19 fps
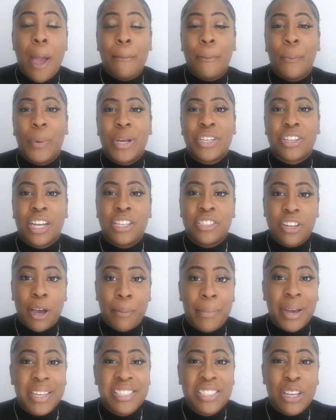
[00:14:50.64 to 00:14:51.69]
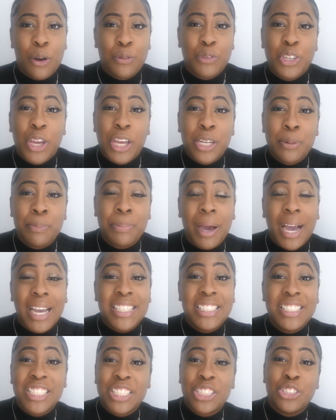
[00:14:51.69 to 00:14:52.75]
which I done myself. The only bit I
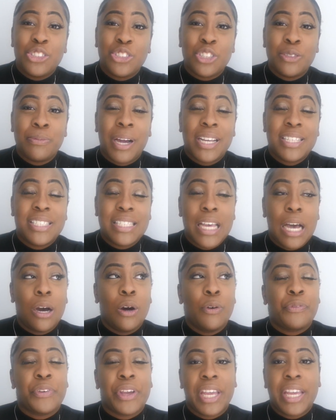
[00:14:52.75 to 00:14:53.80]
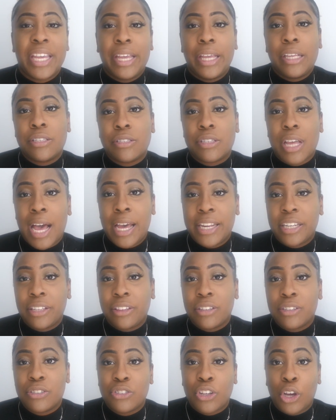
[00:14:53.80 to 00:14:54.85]
didn't do myself is adding
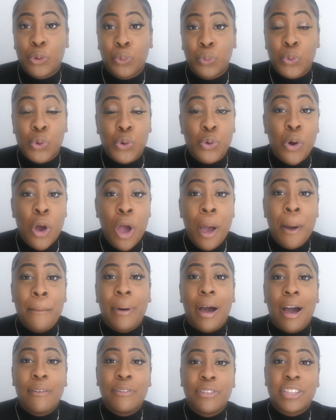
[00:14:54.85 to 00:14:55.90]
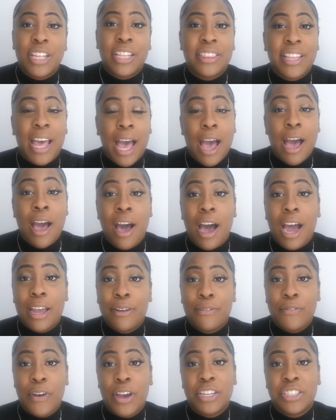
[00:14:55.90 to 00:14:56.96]
the stud wall, but other than that, I
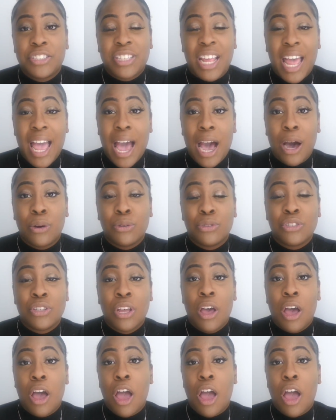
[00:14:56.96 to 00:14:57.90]
furnished the house.